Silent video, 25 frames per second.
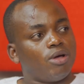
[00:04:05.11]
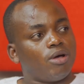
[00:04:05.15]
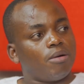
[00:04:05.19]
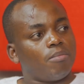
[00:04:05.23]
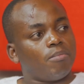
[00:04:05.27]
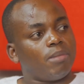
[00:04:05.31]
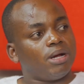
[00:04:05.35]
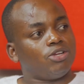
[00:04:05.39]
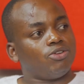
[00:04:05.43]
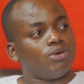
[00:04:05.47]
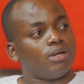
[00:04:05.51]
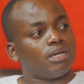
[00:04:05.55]

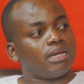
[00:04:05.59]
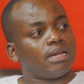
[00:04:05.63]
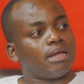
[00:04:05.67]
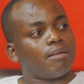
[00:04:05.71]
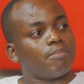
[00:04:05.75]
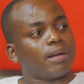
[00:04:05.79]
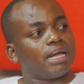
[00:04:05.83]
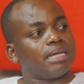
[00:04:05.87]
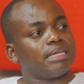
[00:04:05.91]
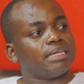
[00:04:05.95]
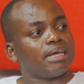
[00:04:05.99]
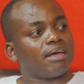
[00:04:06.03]
but you ended
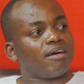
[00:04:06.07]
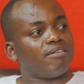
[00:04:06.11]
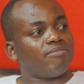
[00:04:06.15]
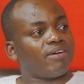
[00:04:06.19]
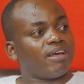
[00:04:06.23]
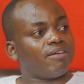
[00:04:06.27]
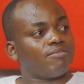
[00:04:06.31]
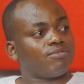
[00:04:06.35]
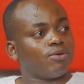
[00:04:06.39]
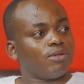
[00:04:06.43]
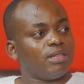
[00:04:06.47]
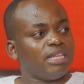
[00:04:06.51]
up getting a
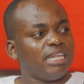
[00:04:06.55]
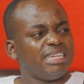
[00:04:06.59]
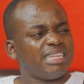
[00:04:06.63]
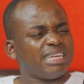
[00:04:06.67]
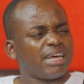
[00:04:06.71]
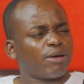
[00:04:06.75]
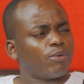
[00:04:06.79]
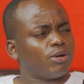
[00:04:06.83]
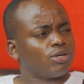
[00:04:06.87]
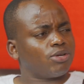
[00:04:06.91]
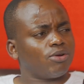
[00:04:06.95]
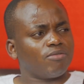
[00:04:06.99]
5. So it's a
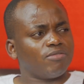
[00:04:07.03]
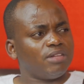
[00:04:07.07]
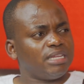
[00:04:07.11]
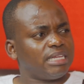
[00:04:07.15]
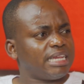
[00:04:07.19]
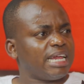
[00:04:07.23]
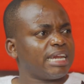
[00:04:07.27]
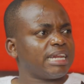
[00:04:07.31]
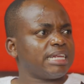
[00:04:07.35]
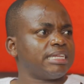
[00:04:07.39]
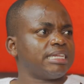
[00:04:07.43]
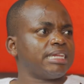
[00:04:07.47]
question of just
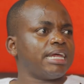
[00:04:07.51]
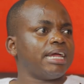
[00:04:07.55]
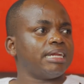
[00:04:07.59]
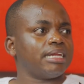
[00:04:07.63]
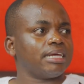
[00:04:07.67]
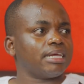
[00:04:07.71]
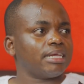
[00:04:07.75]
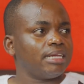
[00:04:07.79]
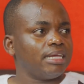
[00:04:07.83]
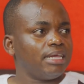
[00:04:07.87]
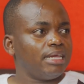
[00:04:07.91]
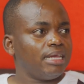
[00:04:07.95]

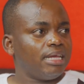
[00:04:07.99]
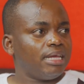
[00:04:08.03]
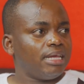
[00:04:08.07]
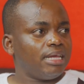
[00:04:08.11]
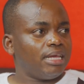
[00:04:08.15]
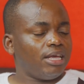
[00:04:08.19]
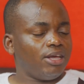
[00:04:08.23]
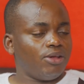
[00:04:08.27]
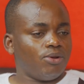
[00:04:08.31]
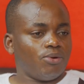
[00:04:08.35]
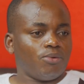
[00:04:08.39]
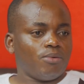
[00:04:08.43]
understanding.
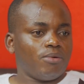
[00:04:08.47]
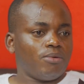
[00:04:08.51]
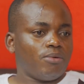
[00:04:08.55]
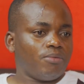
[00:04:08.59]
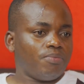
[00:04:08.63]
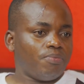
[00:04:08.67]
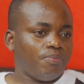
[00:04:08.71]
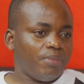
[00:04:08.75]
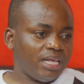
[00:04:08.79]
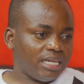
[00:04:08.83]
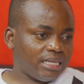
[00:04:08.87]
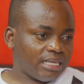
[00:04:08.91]

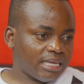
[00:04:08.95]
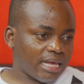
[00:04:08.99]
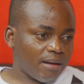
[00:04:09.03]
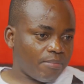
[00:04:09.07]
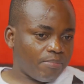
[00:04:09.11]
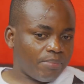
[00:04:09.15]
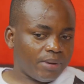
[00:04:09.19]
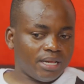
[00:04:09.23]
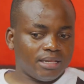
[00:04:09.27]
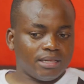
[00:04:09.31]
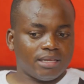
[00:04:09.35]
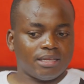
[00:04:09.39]
This
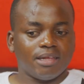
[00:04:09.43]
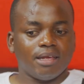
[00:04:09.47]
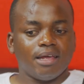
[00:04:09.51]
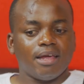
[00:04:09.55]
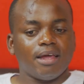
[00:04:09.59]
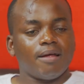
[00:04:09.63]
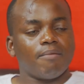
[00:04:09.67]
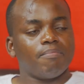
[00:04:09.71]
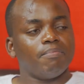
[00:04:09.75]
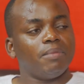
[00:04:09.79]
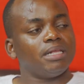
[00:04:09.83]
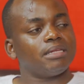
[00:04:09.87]
happens,
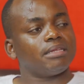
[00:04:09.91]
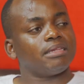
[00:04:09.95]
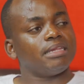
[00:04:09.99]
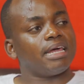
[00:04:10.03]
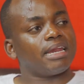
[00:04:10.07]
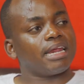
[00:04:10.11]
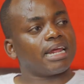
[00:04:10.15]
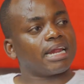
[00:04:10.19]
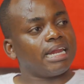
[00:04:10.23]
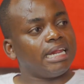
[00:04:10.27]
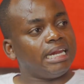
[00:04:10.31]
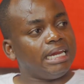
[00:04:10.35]
this
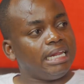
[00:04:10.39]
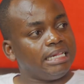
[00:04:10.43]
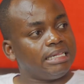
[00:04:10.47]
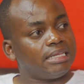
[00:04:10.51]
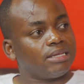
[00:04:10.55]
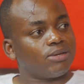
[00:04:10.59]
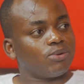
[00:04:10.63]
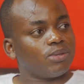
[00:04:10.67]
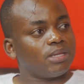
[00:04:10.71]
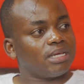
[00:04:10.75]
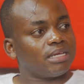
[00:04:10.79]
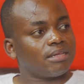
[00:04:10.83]
directly leads
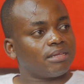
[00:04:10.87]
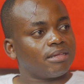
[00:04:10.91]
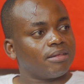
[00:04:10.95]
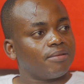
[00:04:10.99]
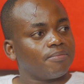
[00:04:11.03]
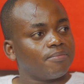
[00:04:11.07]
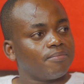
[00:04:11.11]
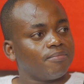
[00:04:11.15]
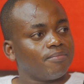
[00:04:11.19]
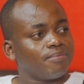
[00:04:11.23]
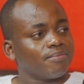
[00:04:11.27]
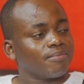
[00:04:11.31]
to this.
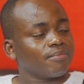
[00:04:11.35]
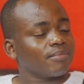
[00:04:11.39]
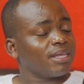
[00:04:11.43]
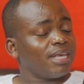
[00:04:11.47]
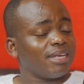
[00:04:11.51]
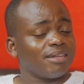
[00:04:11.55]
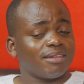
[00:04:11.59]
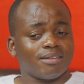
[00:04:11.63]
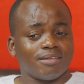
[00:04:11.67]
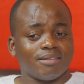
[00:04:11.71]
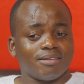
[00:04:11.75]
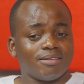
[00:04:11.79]

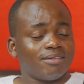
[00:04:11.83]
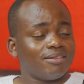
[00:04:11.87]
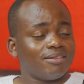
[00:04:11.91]
Yes.